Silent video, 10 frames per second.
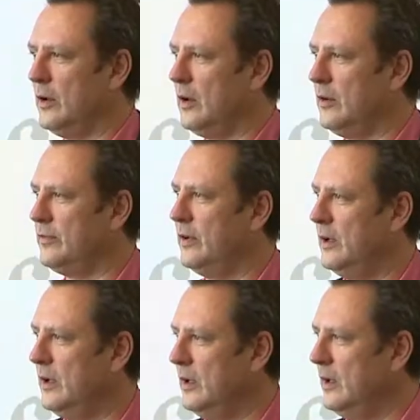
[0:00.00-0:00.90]
of
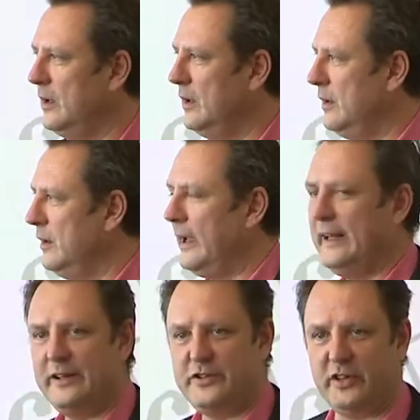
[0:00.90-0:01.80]

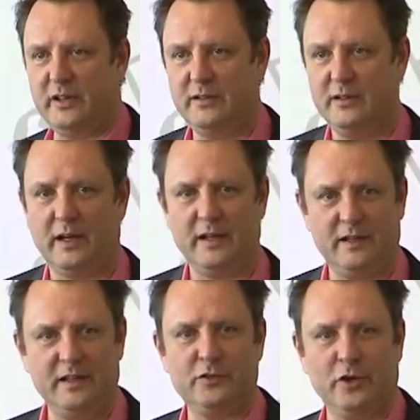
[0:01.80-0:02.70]
energy
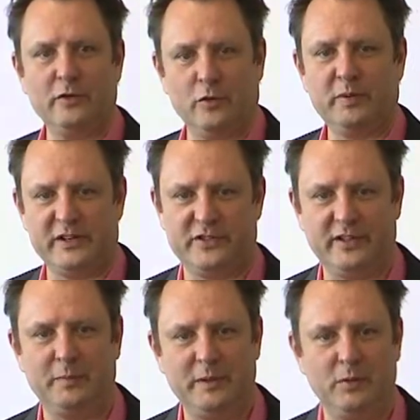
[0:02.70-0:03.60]
and internal pressure
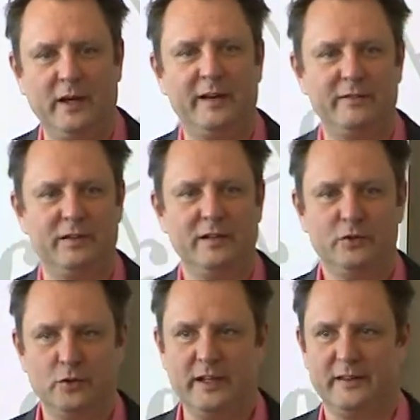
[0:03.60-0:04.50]
that people have
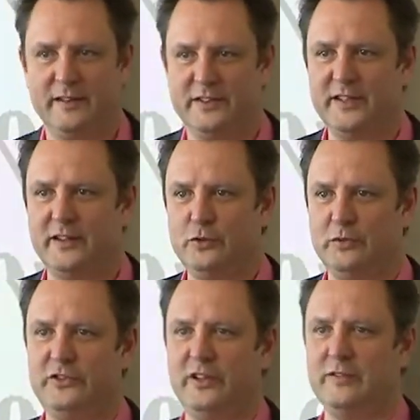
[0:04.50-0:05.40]
to get things done, to
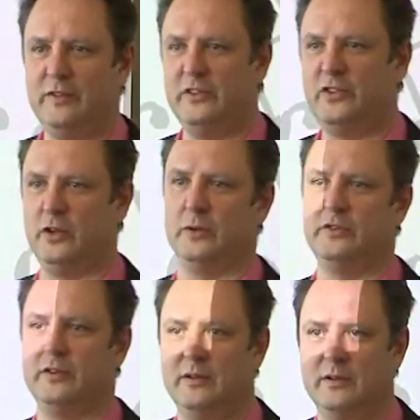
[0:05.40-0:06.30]
achieve, is huge.
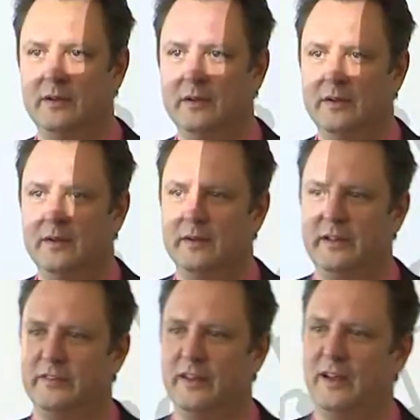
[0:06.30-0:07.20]

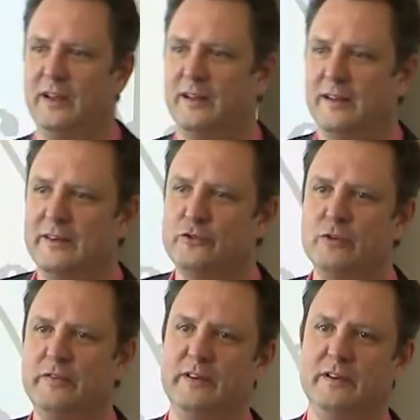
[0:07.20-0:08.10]
These are
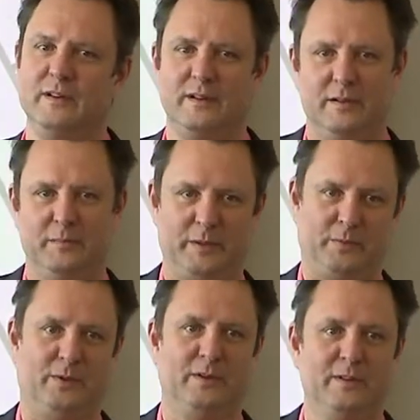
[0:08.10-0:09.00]
driven
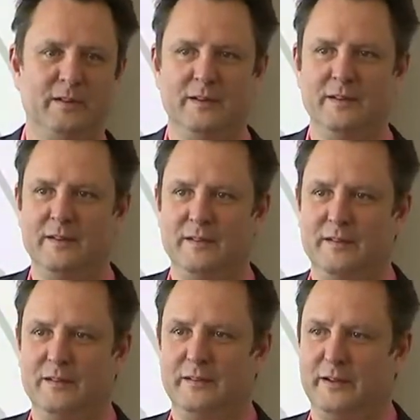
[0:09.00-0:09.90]
people.
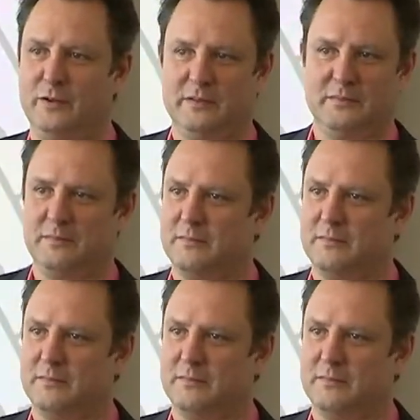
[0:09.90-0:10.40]
They're not